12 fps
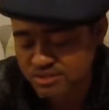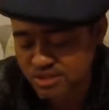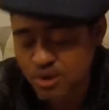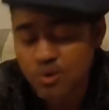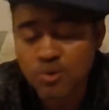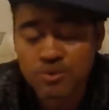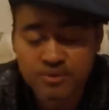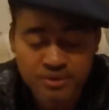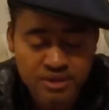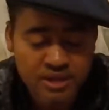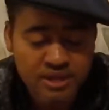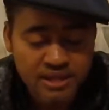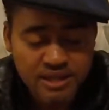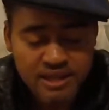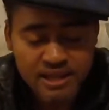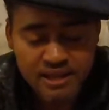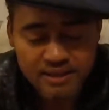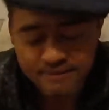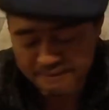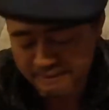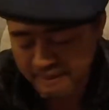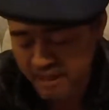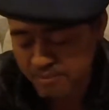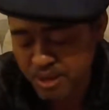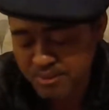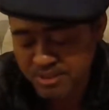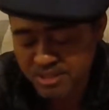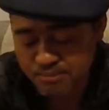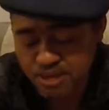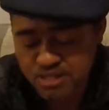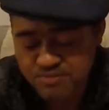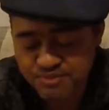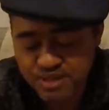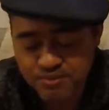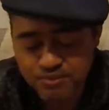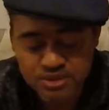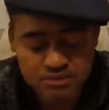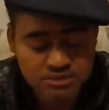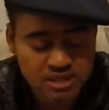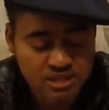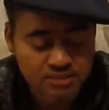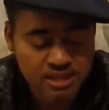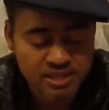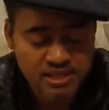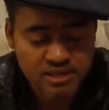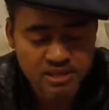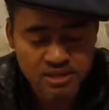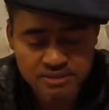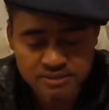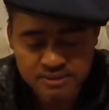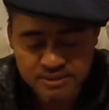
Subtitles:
So I'll probably get a MOSFET, which I'll talk about later on.